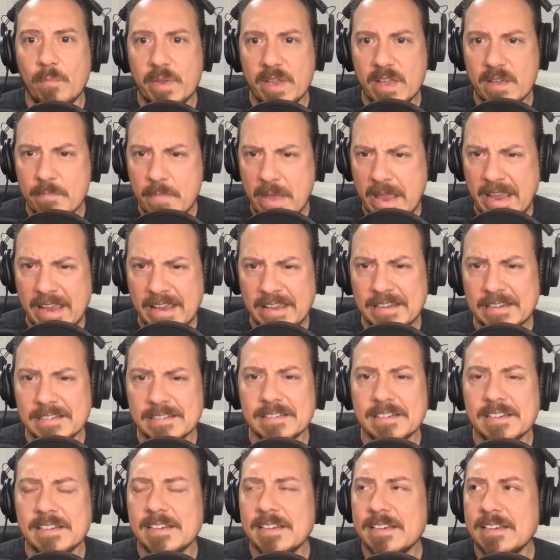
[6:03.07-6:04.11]
man,
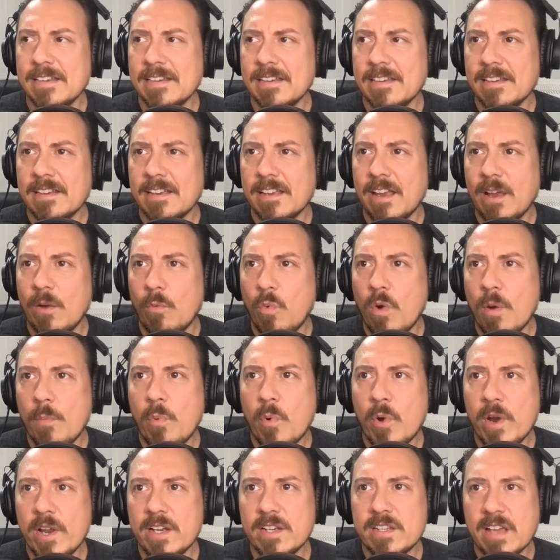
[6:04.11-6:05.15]
at what
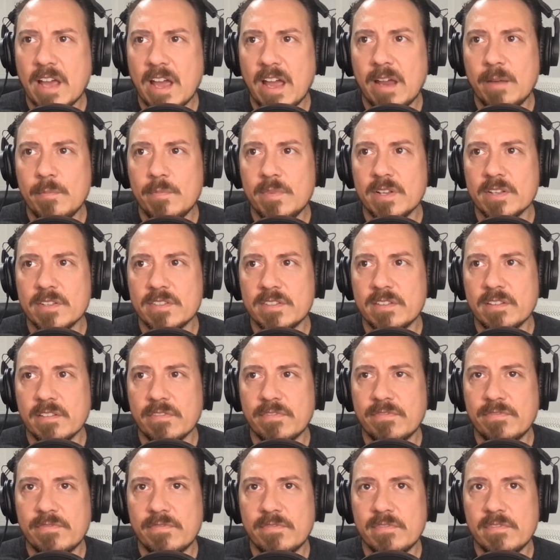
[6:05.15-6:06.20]
point in time does
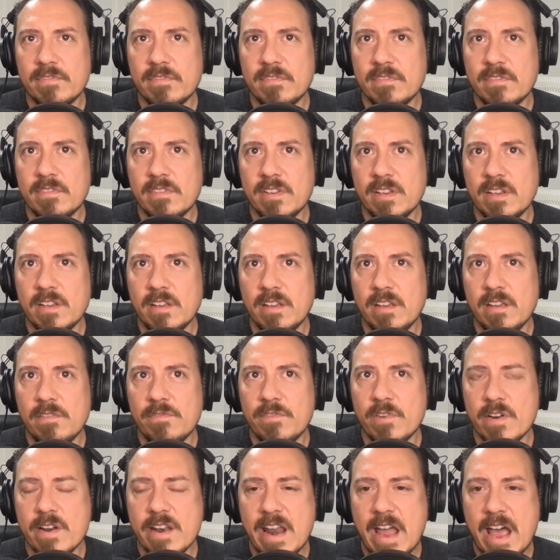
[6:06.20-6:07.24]
if
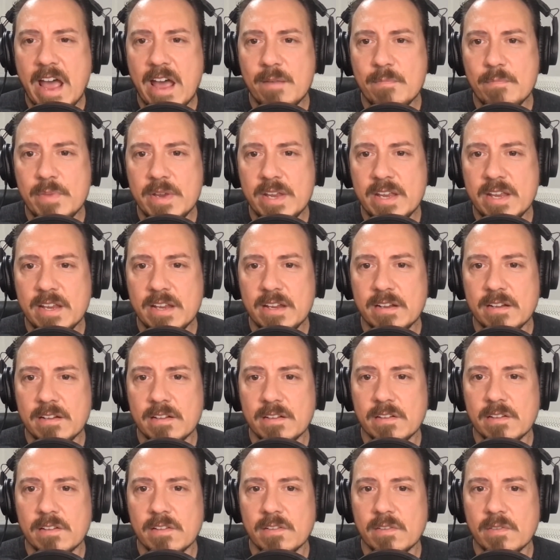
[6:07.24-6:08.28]
you're not being
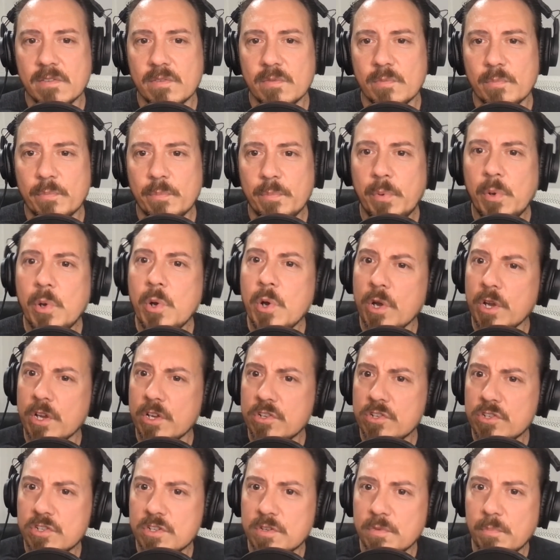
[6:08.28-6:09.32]

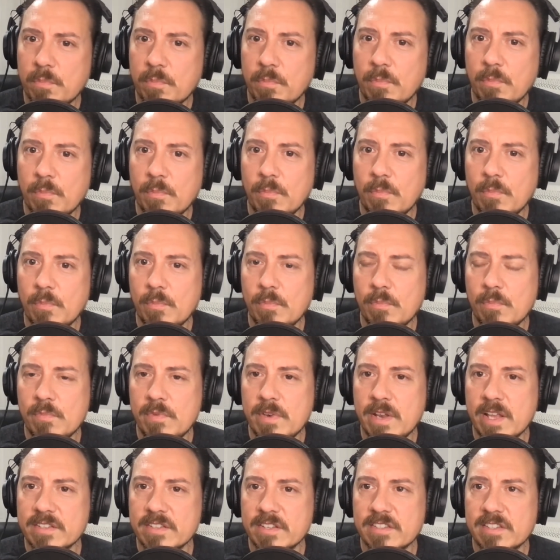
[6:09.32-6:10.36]
pushed
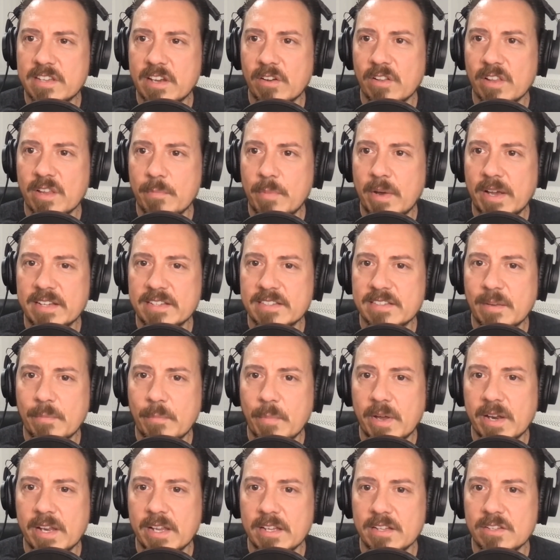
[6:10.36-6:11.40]
necessarily by
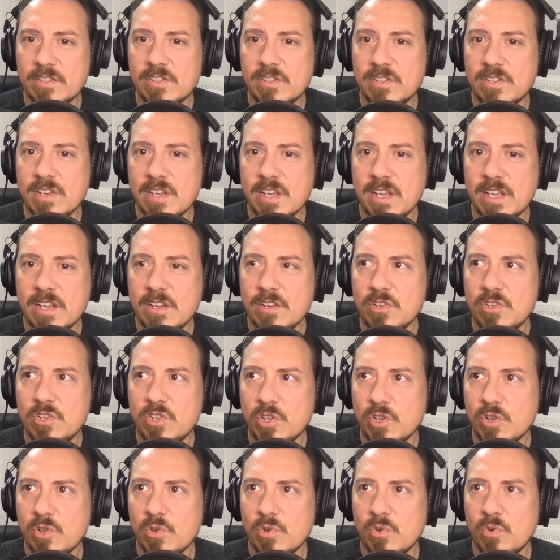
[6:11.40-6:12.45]
somebody
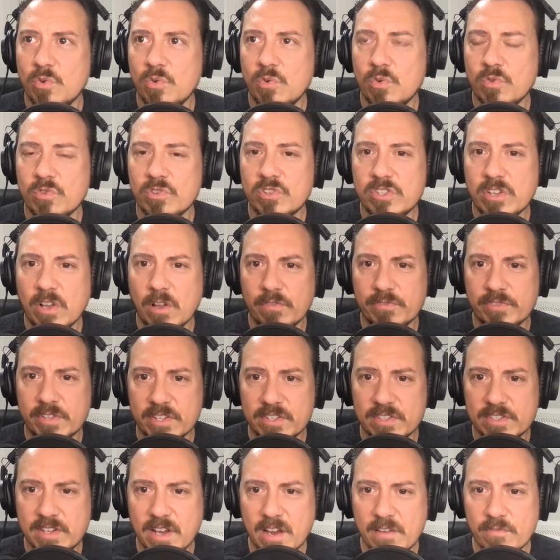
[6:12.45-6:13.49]
into
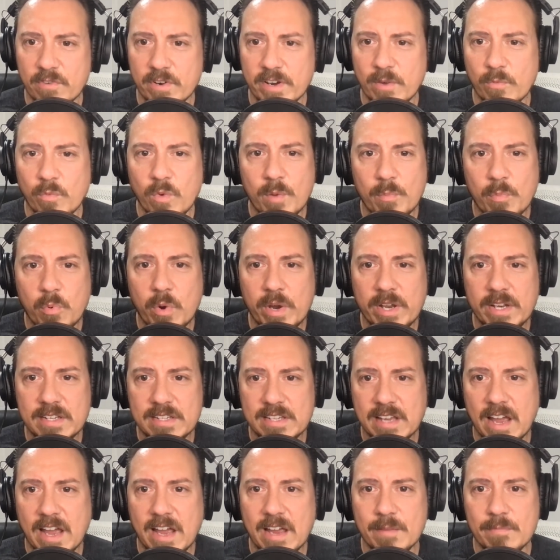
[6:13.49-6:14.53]
self-discovery, at what point in
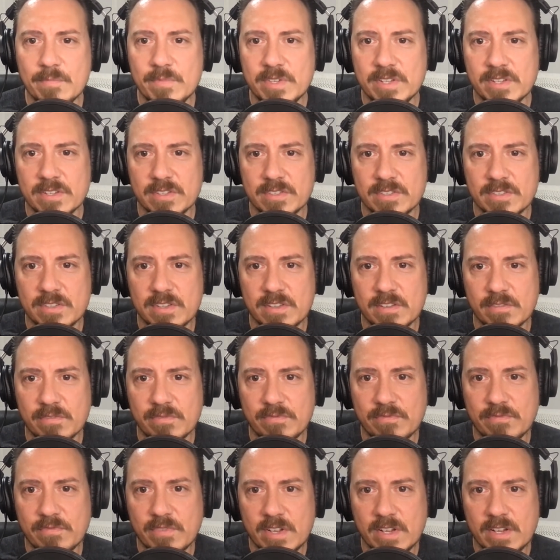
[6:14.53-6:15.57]
time does
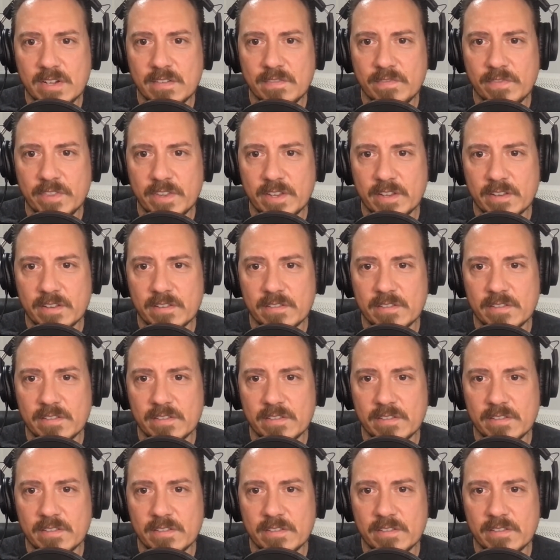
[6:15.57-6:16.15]
the